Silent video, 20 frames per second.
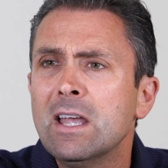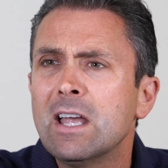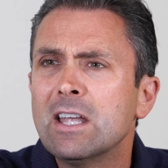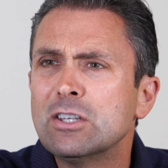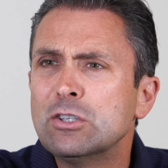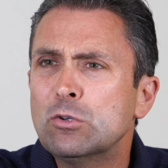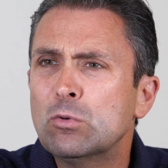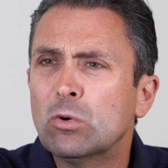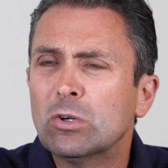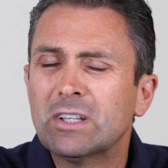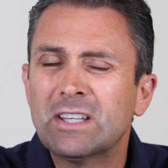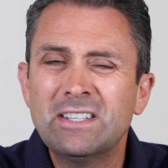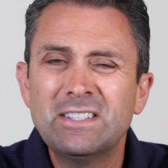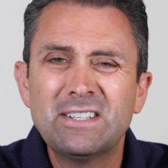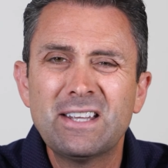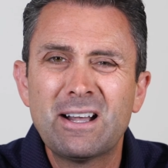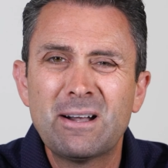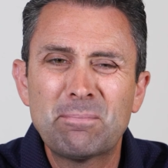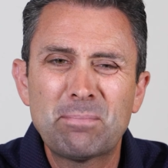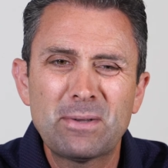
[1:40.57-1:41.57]
you will
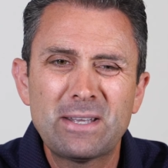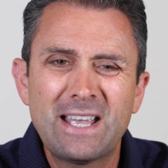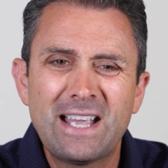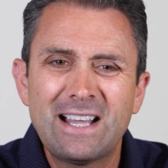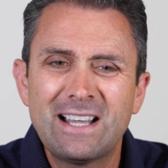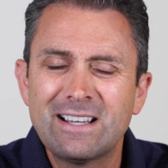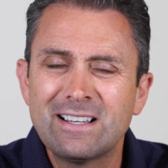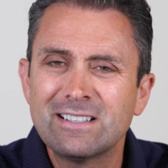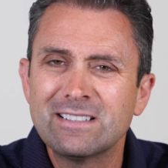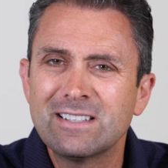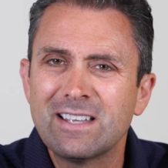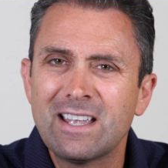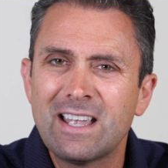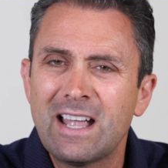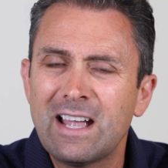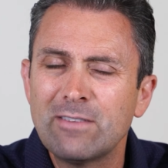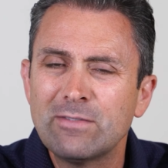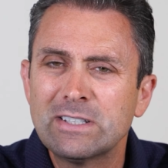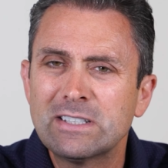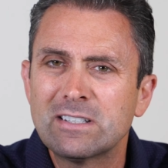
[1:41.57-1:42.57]
end up uh,
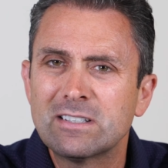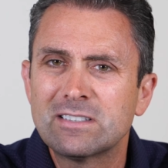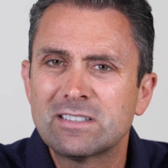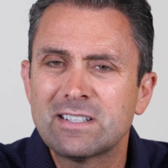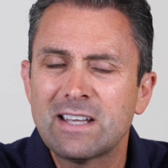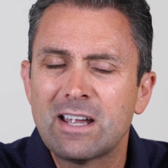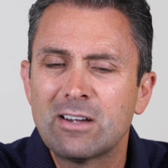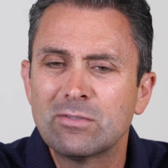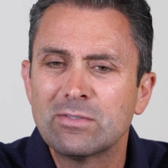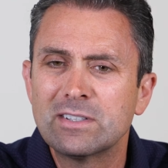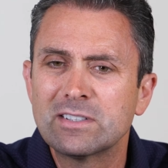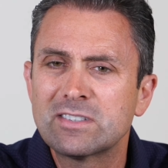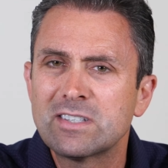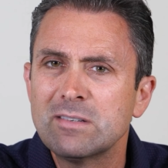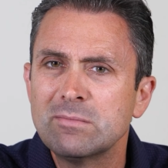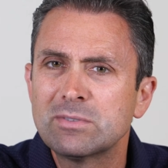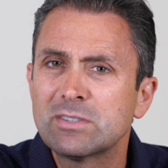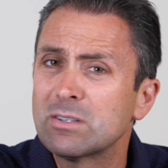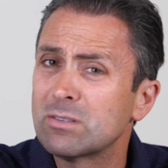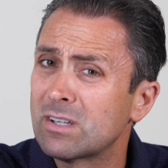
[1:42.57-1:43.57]
having sound that
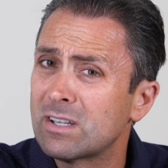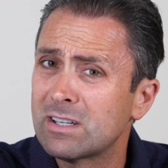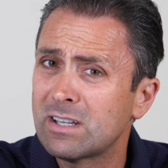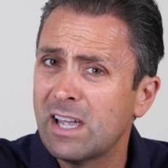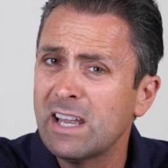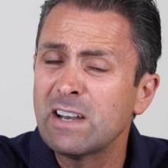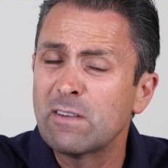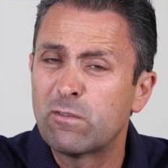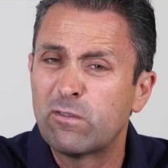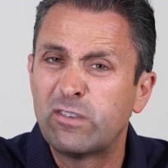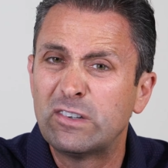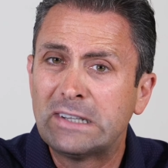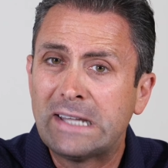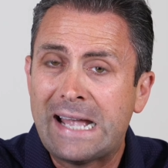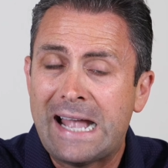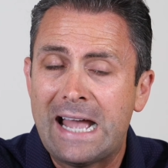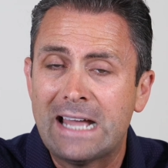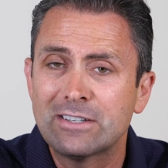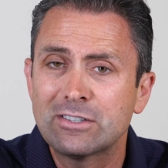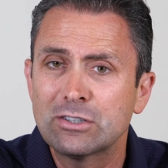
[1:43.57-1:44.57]
seems kind of
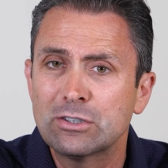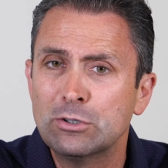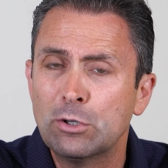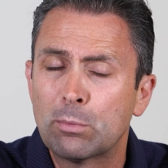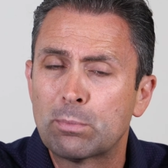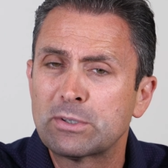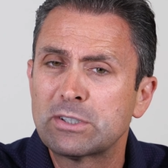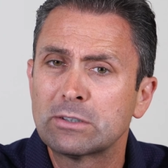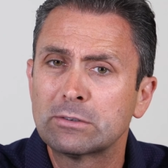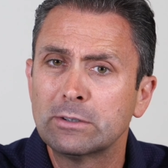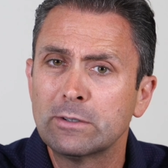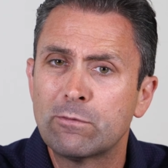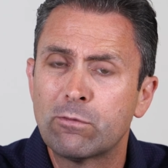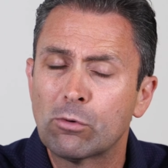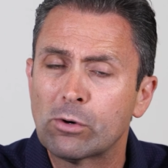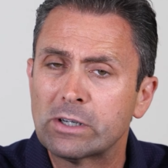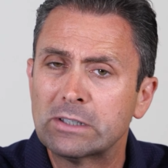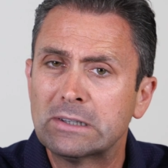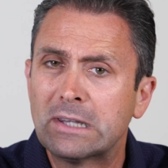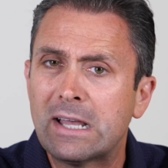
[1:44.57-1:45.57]
flat, you know, particularly
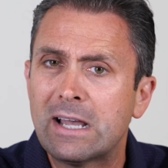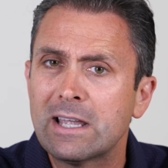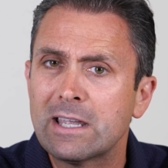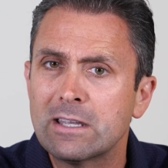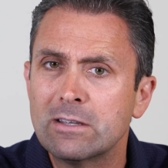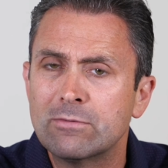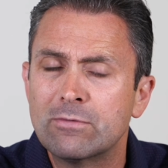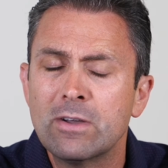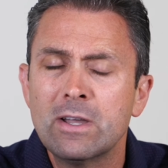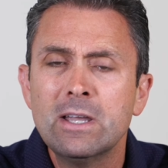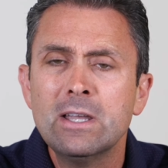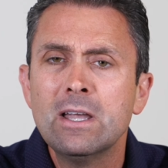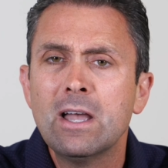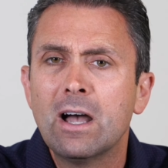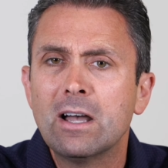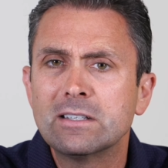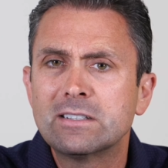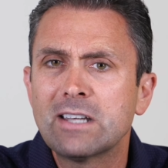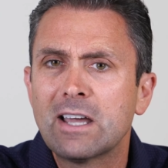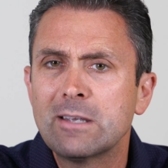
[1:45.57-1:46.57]
for a live
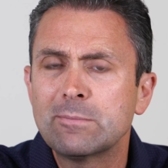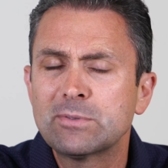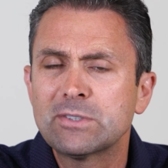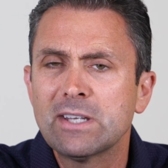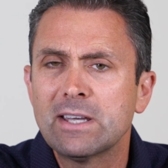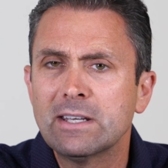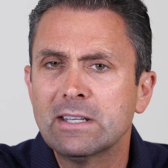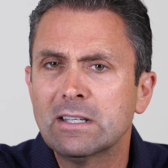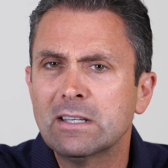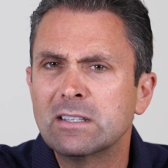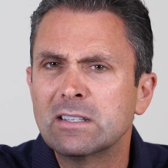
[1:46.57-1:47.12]
uh, type setting.